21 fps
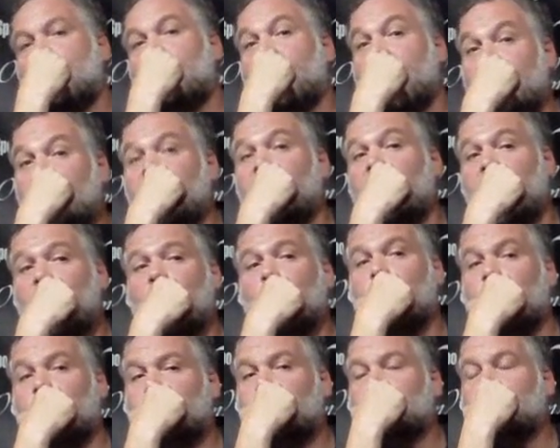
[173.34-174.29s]
they need
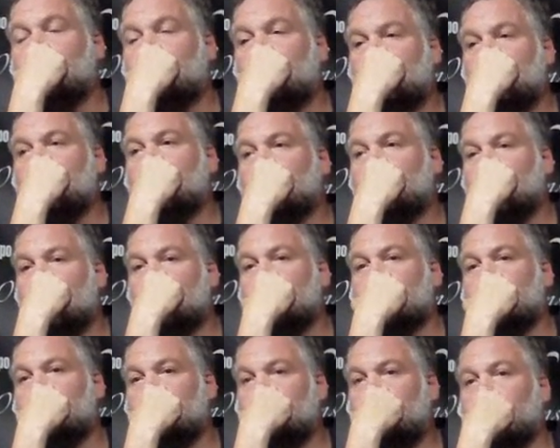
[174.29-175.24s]
help.
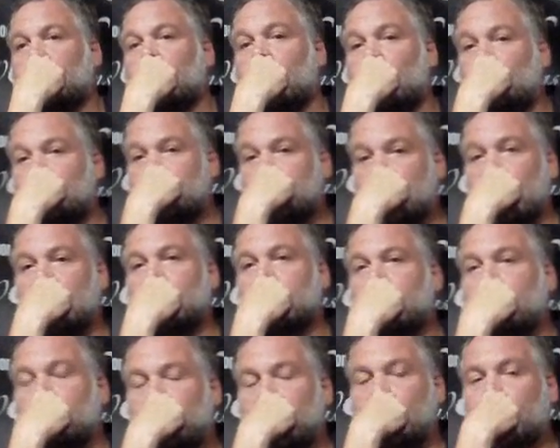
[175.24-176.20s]
They're
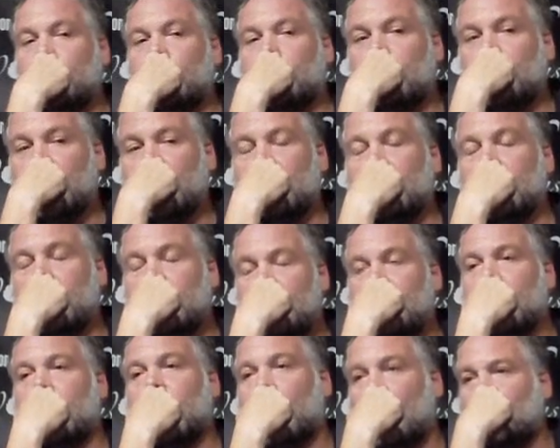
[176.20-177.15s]
just people that
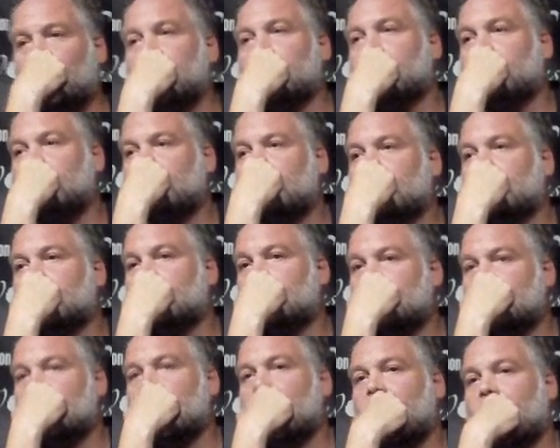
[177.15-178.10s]
need help.
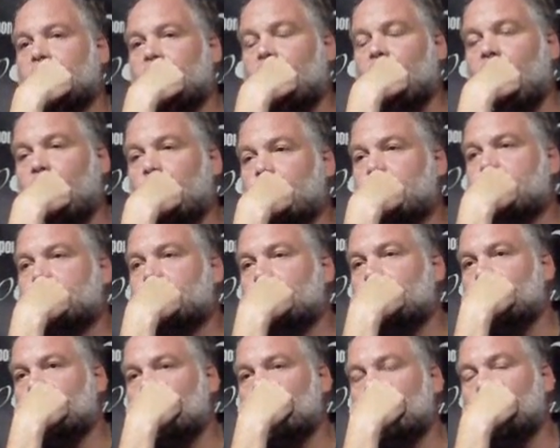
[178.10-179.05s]
And
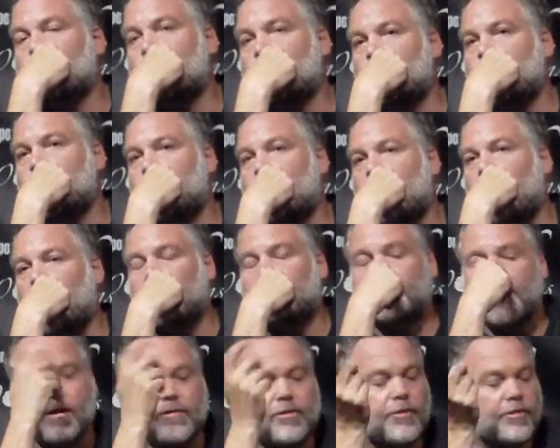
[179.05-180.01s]

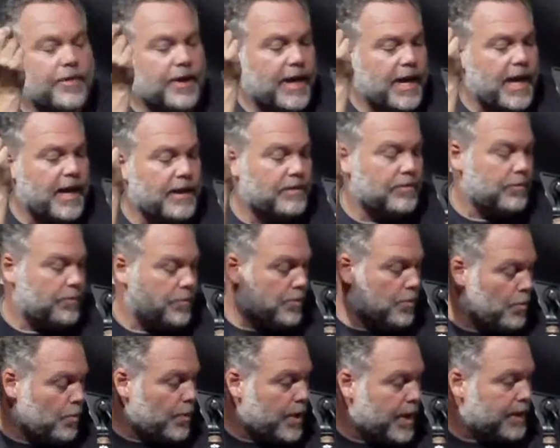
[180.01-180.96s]
I'll never
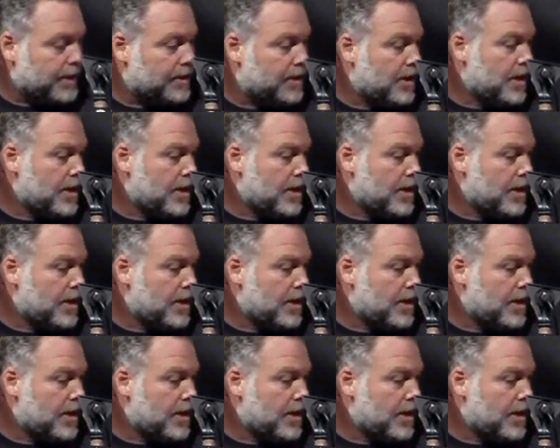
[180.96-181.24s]
forget when